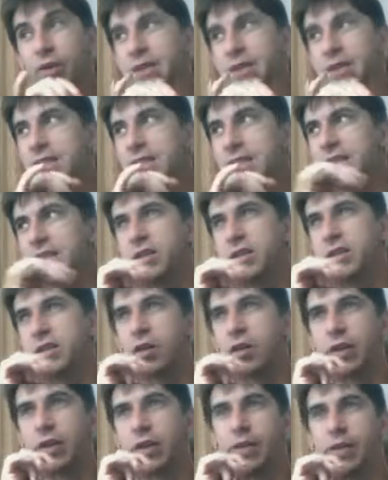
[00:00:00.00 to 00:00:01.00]
say it's a
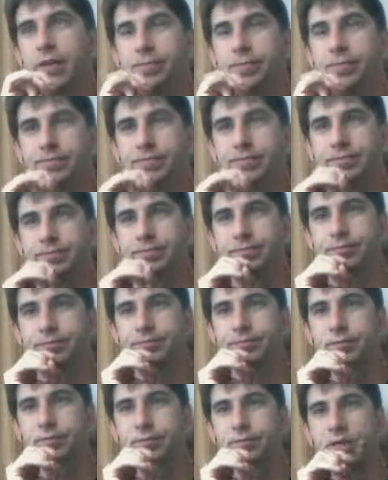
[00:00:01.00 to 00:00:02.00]
target
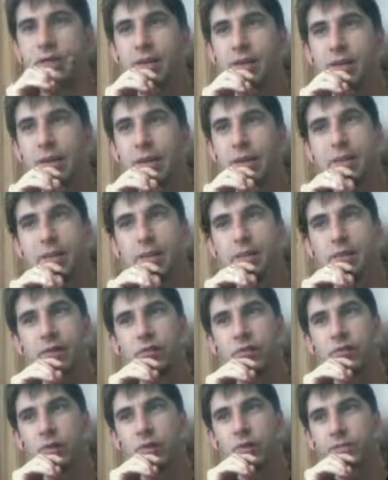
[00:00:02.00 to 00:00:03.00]
that I'm aiming for.